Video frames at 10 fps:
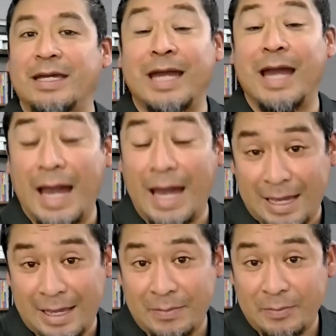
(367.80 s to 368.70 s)

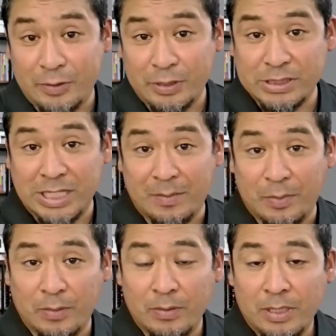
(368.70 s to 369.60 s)
I, for
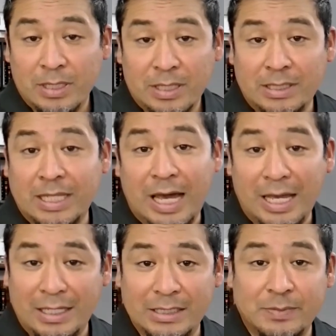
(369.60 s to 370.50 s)
example, an I
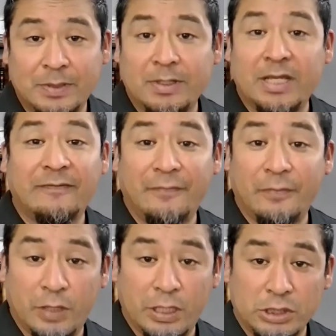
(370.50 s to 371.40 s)
is very
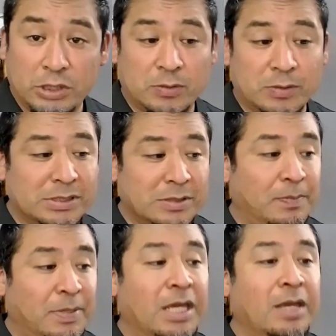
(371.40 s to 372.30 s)
influential. It's a
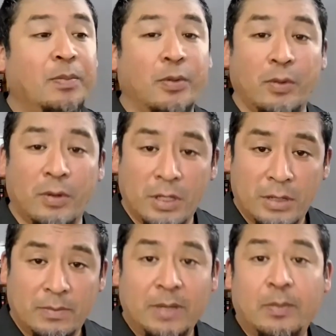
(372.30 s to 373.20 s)
people
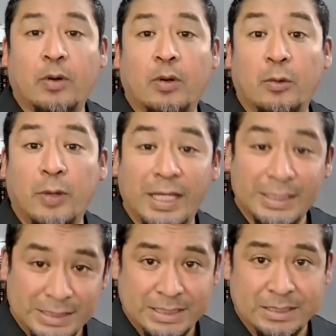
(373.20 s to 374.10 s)

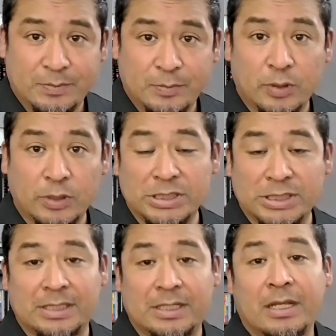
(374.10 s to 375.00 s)
oriented
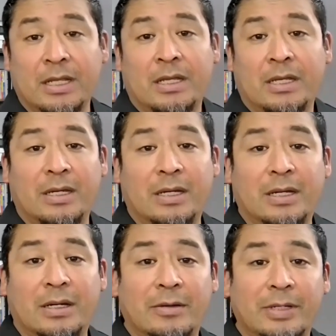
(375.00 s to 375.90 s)
person.
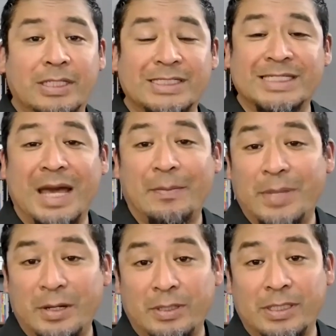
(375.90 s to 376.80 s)
It's not
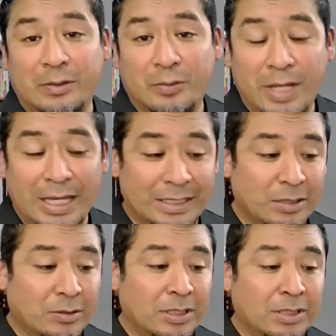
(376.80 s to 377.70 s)
very direct.
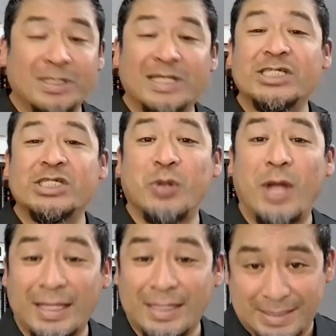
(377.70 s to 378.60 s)
They're
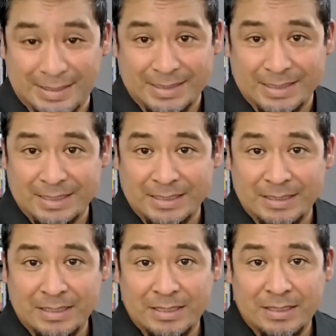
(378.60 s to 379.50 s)
distracted.
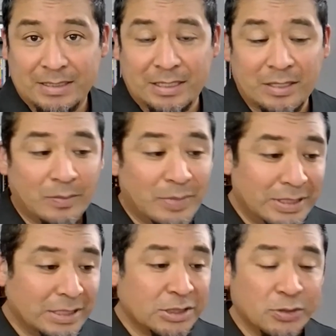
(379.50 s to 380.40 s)
It could be
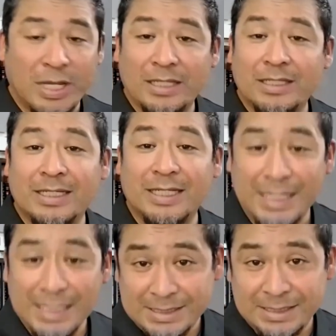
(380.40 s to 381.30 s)
distracted
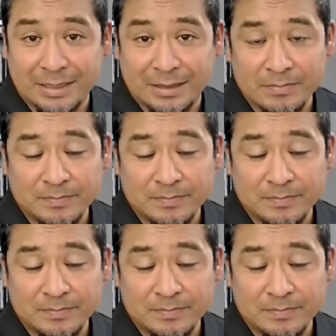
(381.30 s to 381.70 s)
easily.